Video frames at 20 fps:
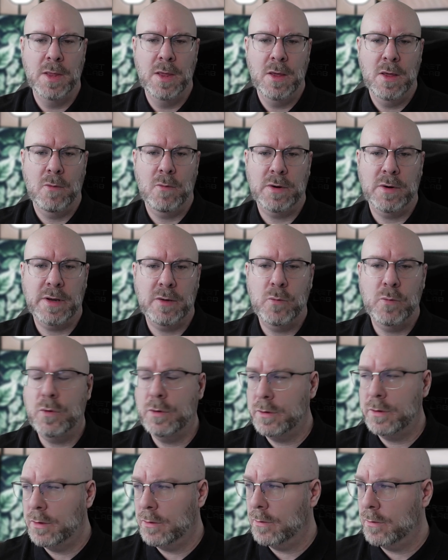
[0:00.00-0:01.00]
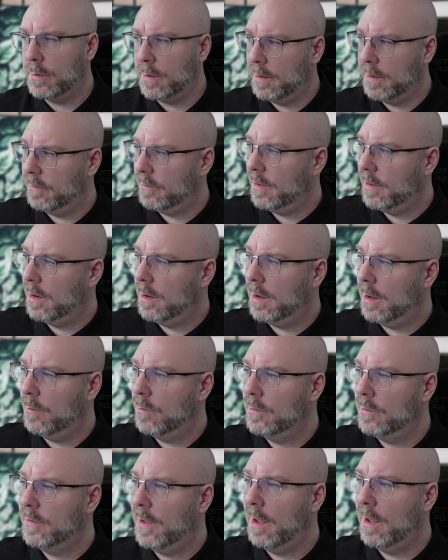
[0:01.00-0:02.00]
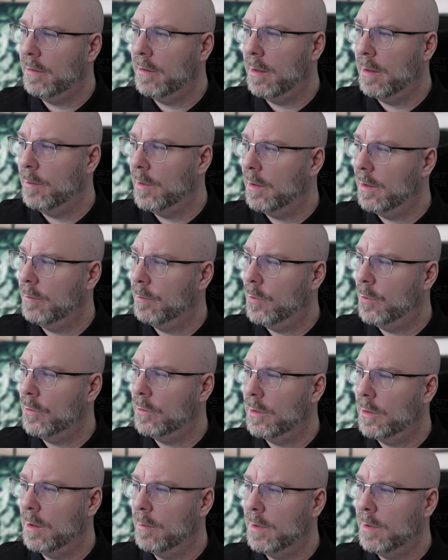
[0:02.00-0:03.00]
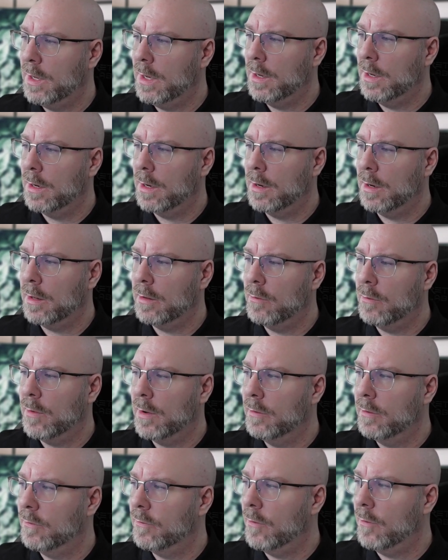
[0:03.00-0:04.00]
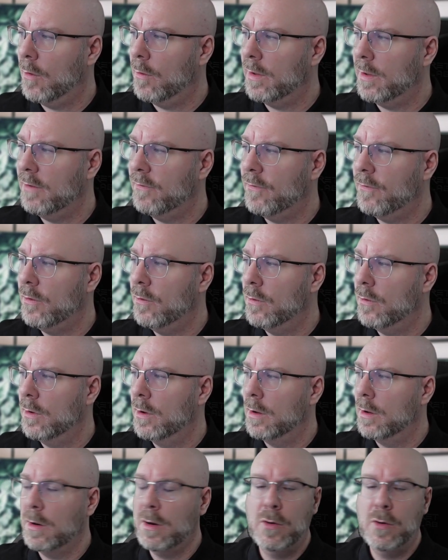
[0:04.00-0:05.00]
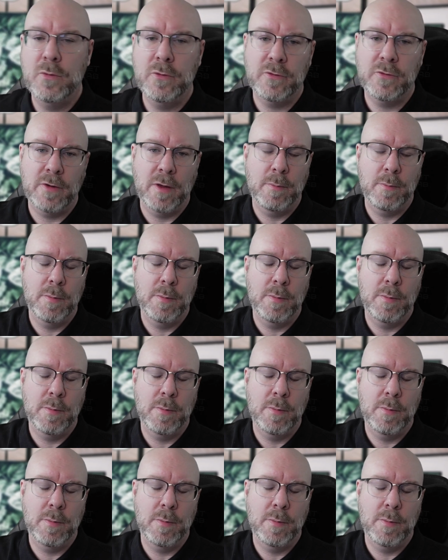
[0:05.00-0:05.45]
What I would do is then I would take them and put them in another one. So if you lose them